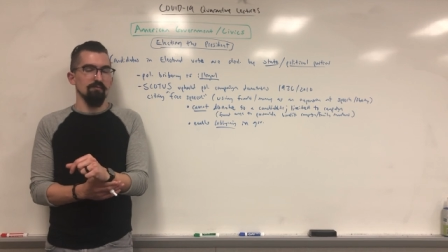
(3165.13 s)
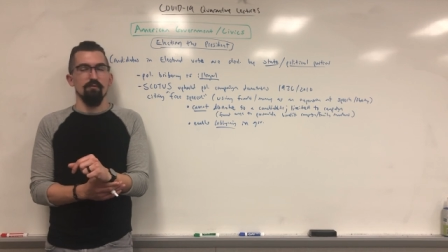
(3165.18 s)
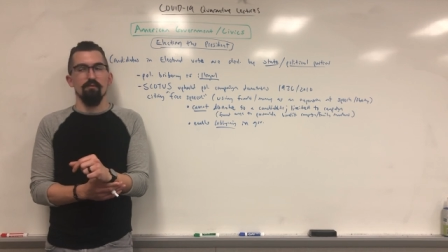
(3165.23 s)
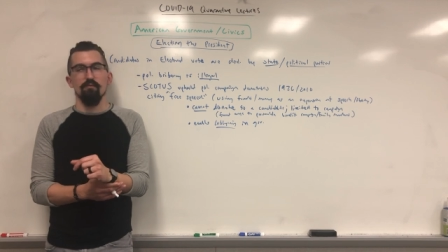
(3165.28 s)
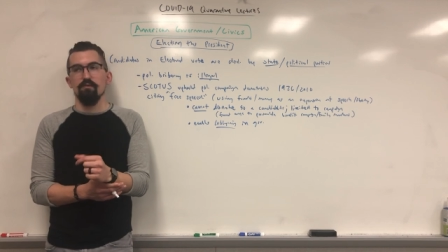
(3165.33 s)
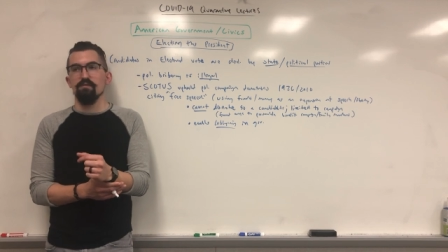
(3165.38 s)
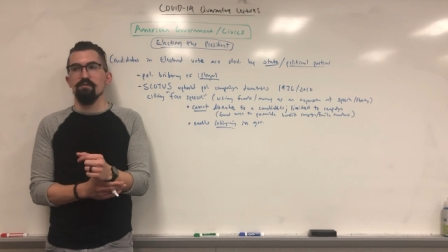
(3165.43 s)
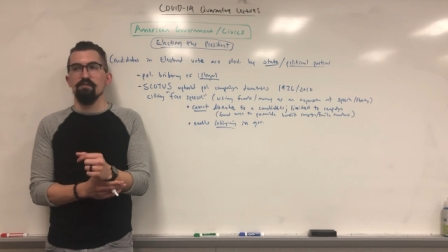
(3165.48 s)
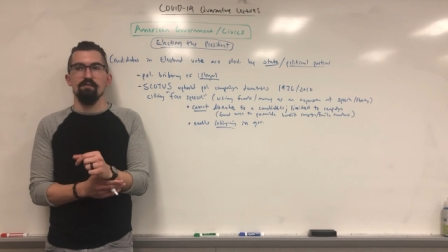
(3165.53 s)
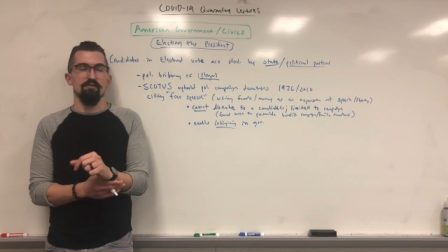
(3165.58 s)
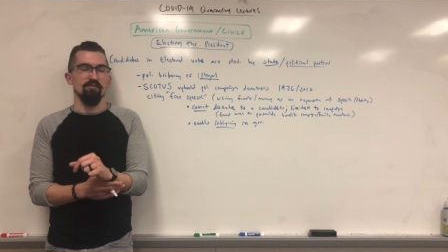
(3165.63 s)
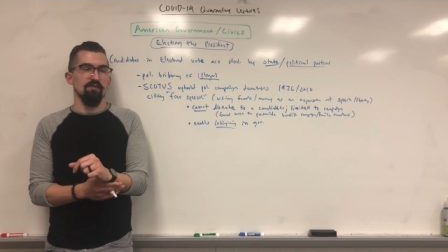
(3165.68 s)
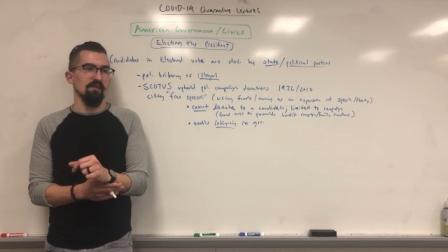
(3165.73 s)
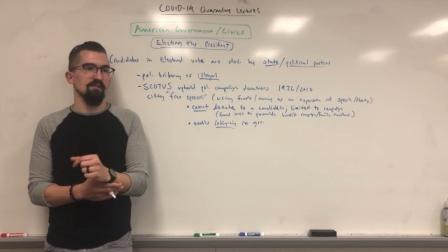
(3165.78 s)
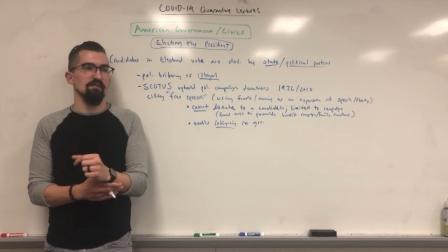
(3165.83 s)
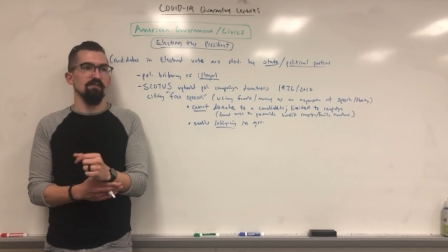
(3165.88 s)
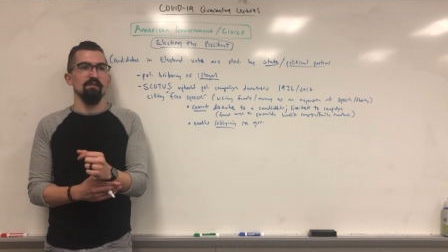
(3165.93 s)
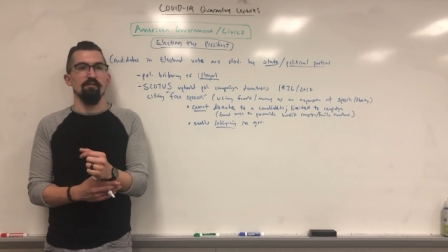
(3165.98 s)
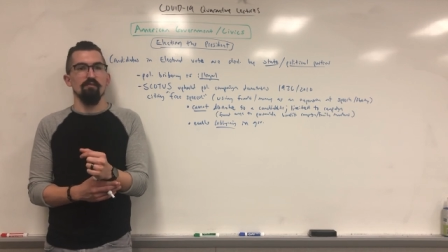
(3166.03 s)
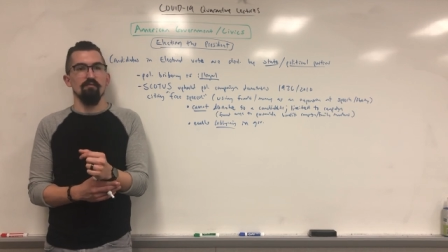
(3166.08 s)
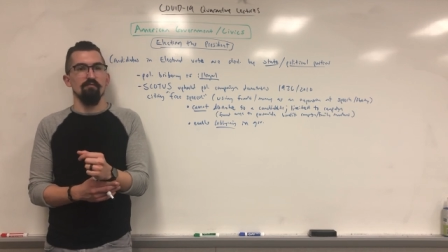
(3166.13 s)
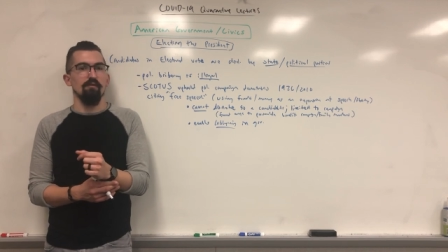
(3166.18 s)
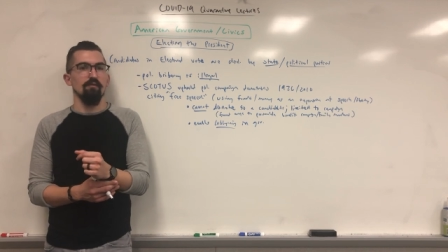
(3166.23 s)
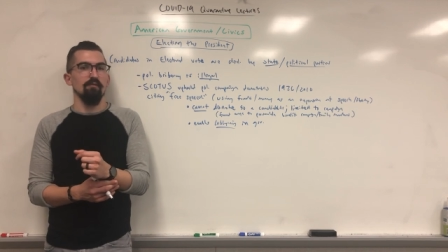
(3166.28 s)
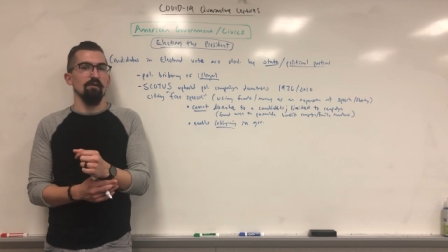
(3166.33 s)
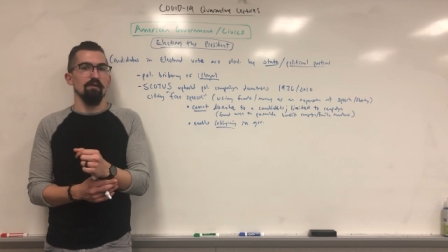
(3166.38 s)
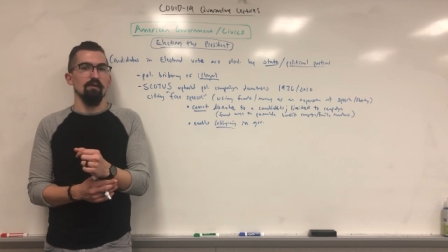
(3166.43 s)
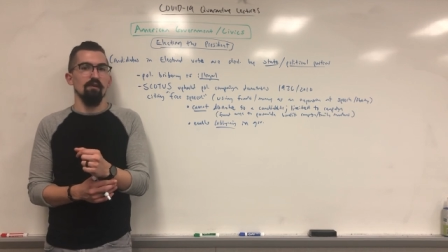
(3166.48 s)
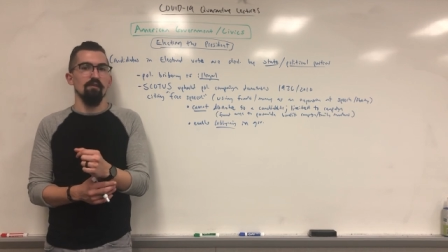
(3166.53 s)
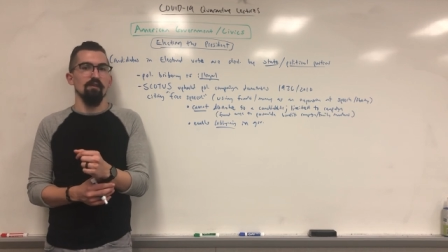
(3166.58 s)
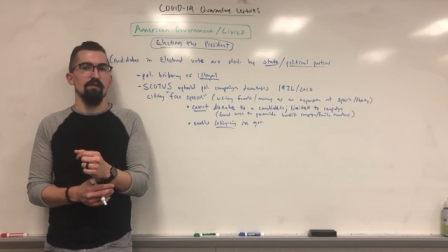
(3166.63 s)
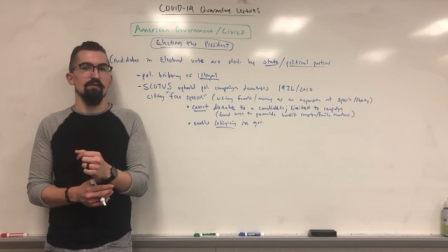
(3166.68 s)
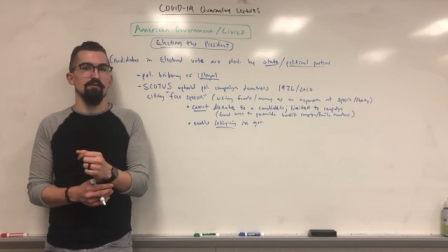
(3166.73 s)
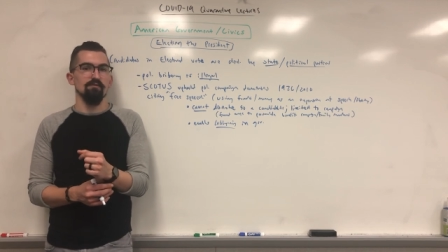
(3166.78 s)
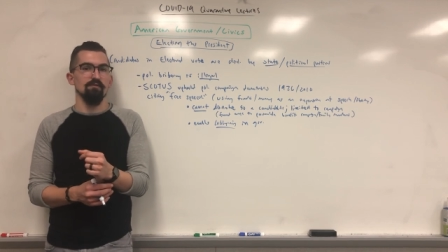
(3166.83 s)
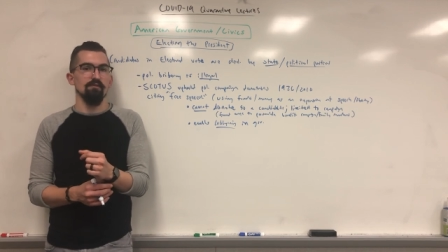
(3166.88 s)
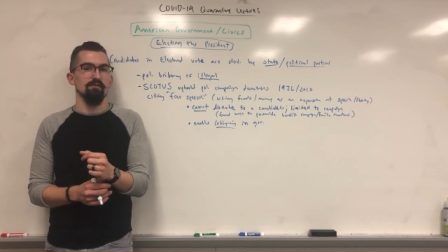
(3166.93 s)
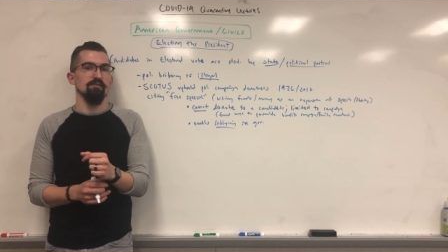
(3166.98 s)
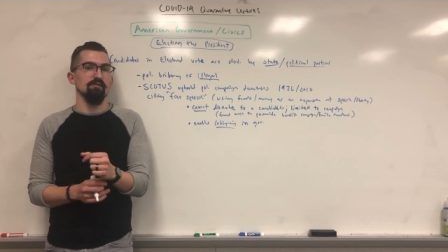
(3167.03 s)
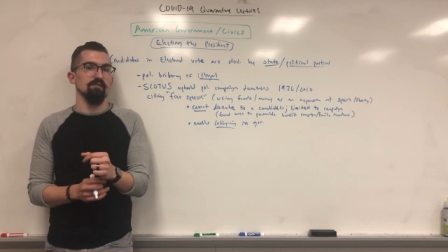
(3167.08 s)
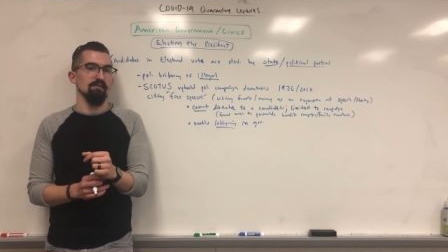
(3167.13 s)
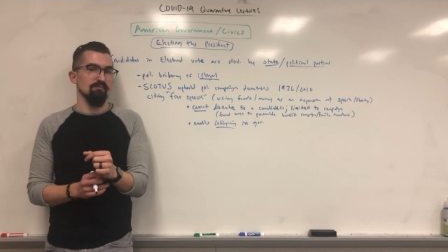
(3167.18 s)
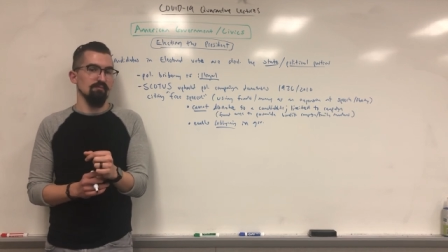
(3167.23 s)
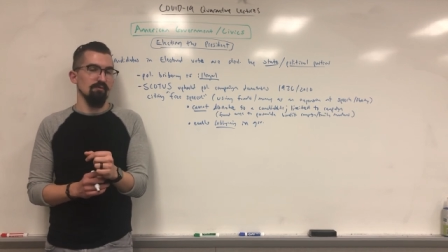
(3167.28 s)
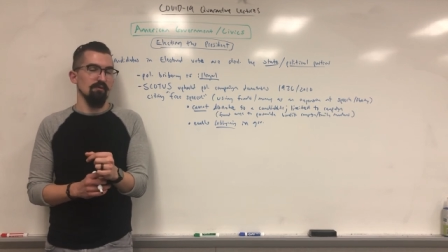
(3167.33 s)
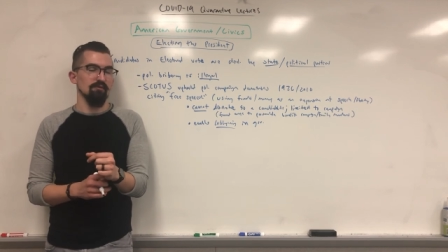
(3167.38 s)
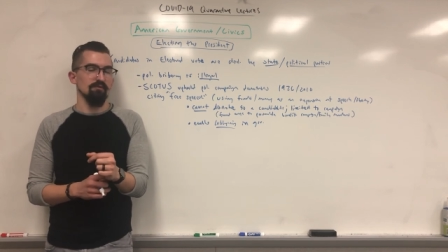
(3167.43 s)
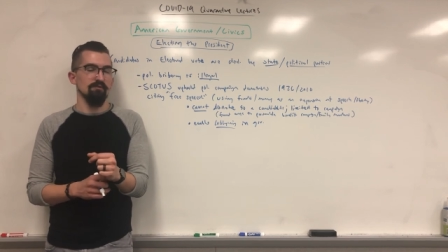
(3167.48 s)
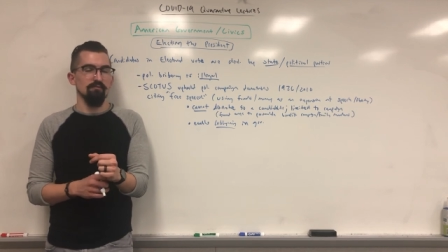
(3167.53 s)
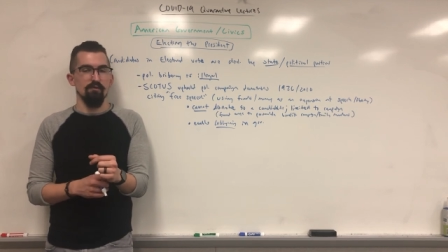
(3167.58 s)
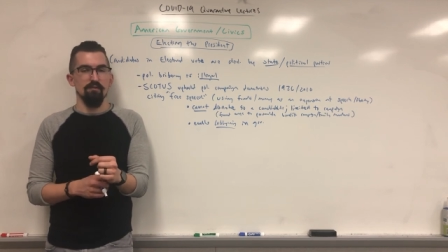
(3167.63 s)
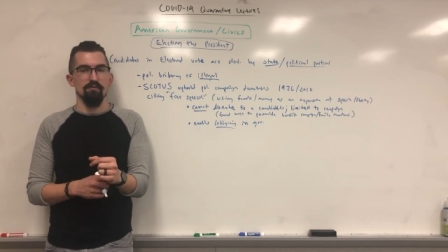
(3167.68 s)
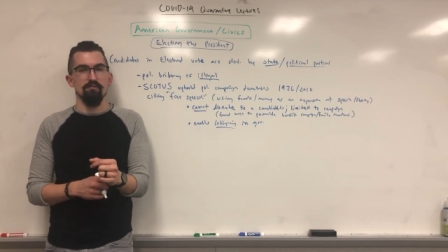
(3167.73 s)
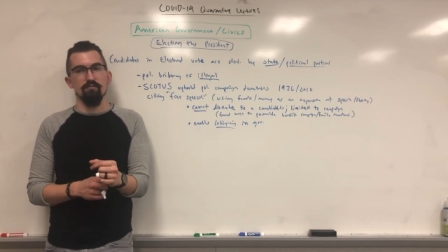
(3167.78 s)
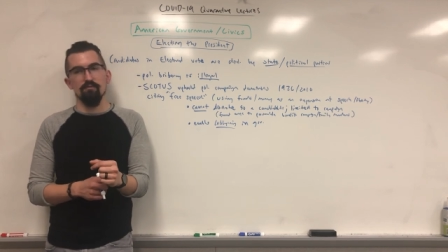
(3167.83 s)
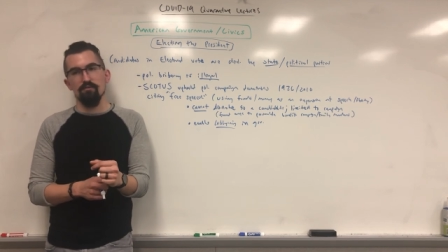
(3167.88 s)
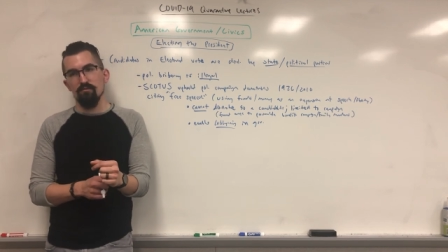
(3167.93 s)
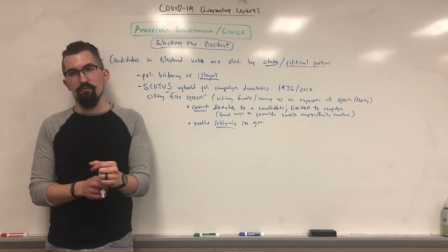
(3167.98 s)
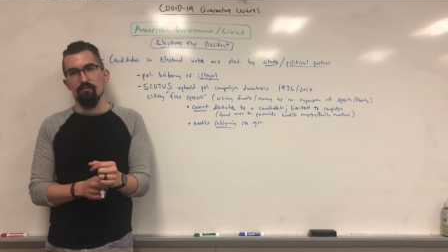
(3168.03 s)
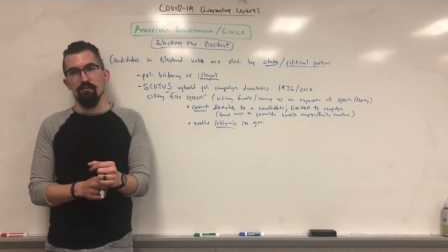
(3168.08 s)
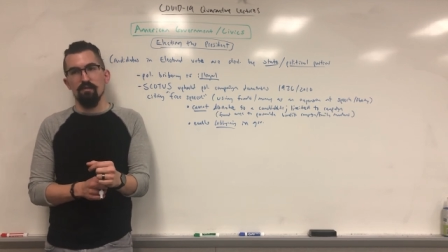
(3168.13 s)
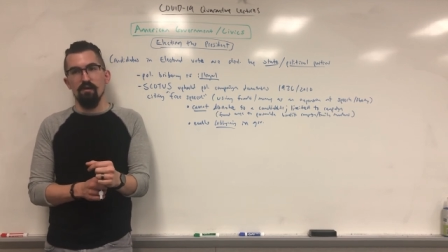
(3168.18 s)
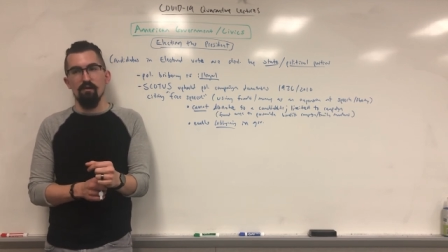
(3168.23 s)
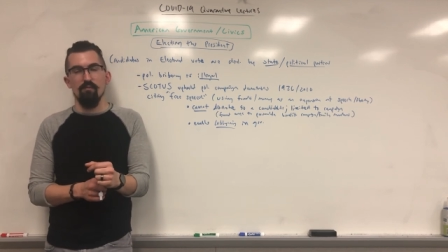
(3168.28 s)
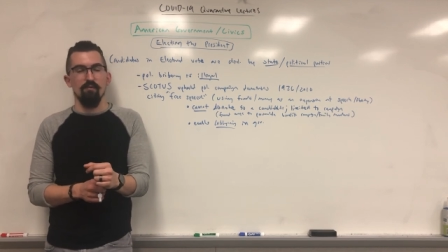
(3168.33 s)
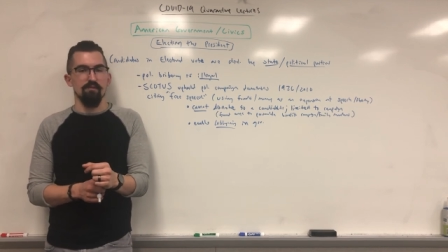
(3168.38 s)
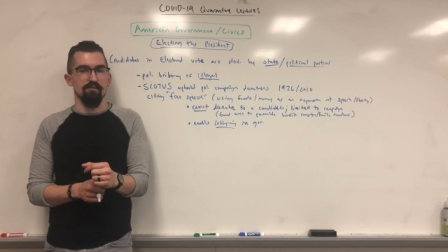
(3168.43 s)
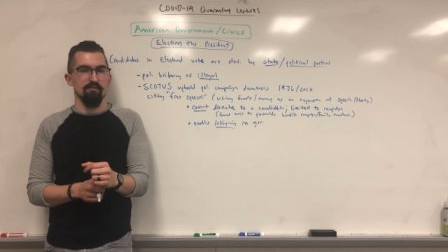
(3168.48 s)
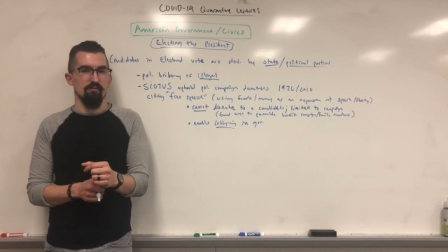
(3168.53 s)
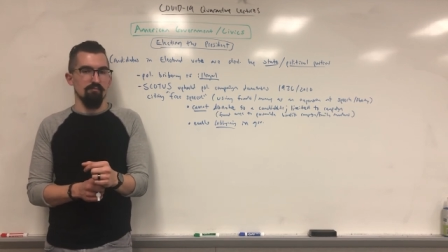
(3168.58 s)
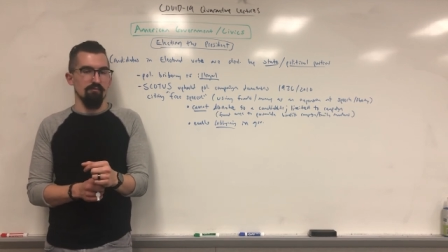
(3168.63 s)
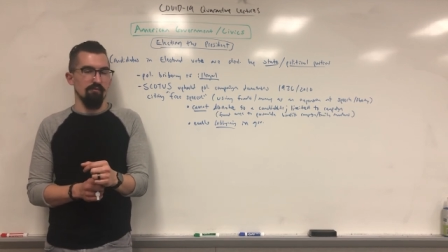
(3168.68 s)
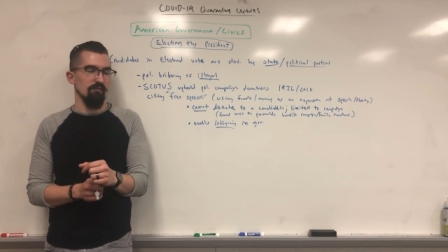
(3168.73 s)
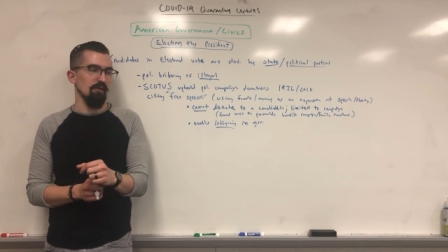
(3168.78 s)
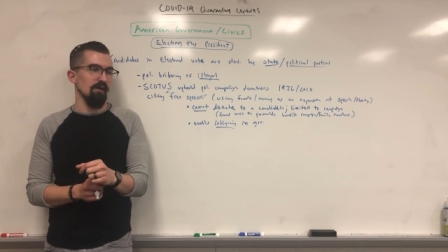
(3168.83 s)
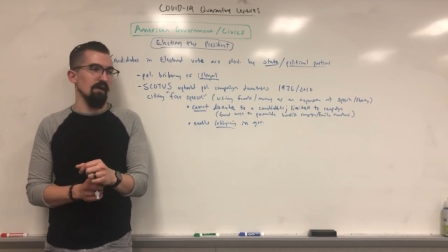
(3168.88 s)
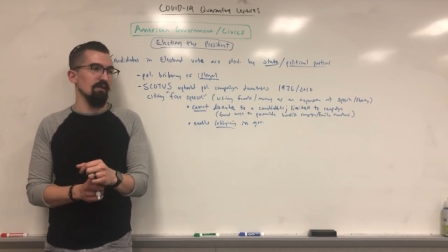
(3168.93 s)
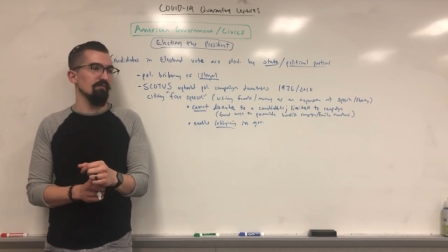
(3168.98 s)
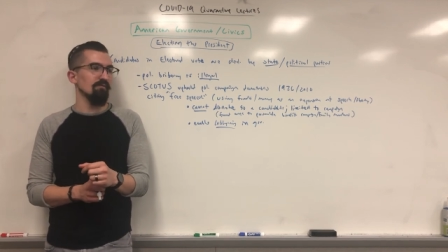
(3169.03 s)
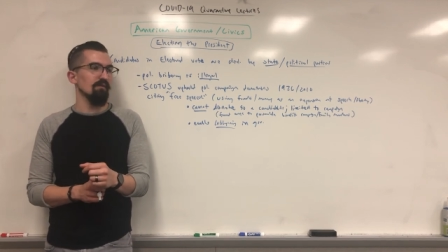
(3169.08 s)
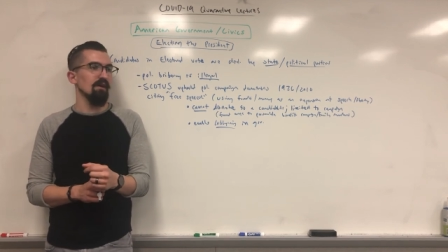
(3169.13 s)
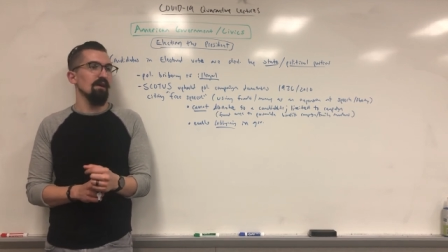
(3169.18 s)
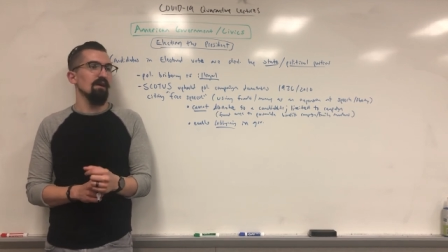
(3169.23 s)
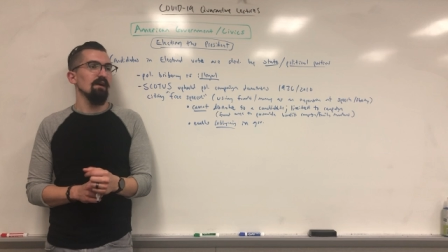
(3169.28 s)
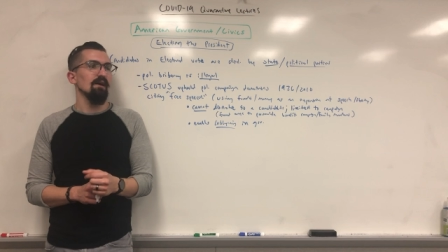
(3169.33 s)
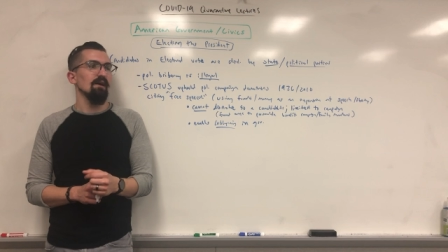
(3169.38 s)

whether it's suggesting or voting on legislation that is pro-choice or shooting down ones that are pro-life,